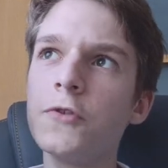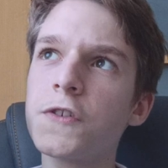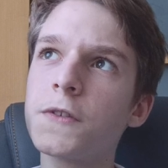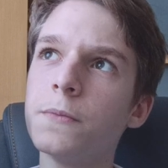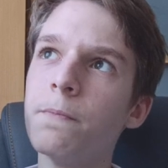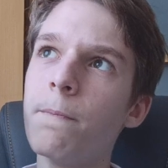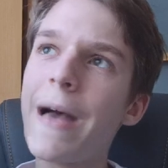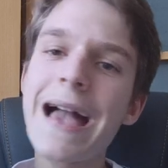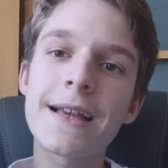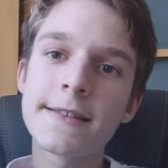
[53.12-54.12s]
just to
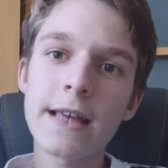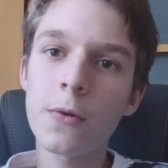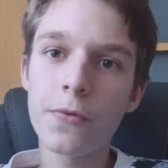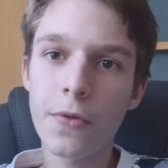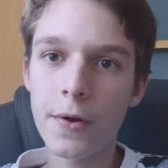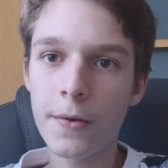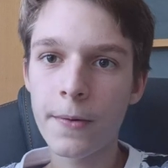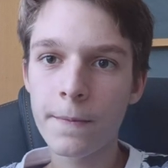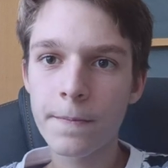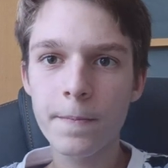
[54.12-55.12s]
max out
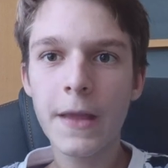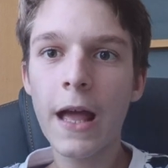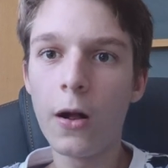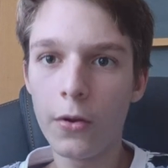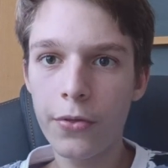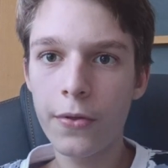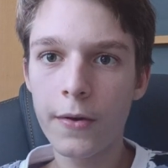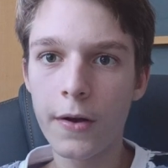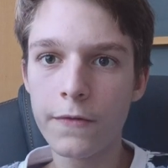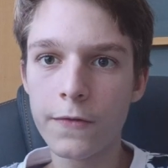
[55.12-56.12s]
the health
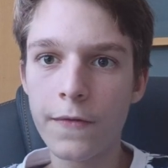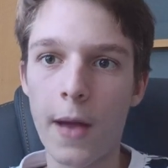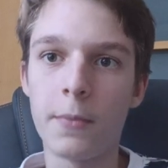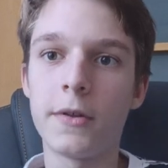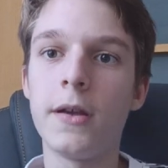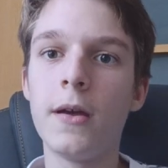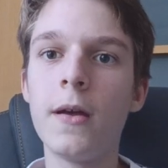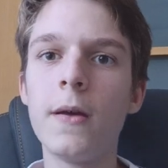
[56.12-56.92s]
of your family